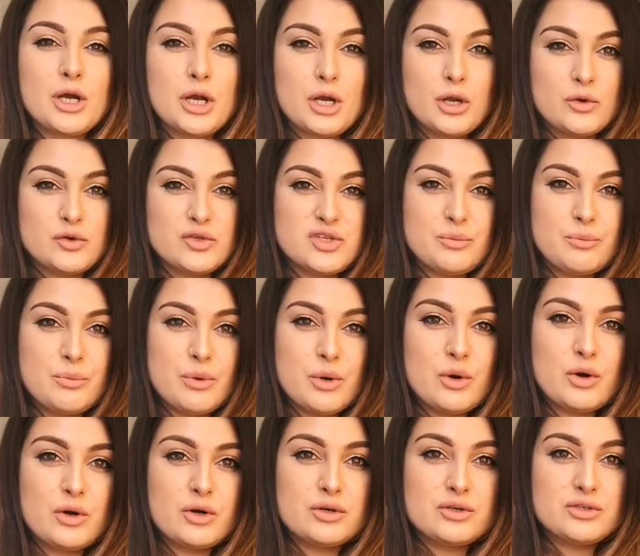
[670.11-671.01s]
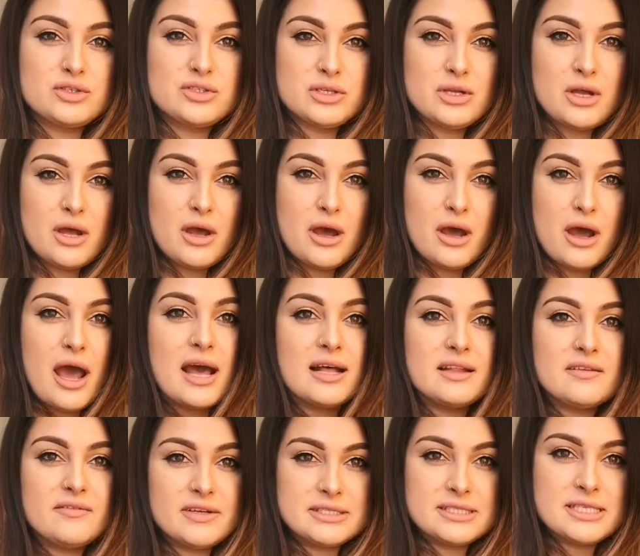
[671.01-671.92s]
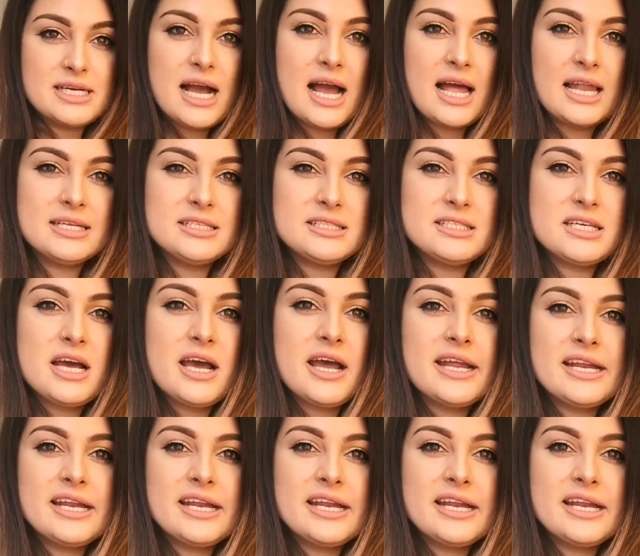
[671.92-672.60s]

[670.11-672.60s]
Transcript: Glossy Box uh, Advent Calendar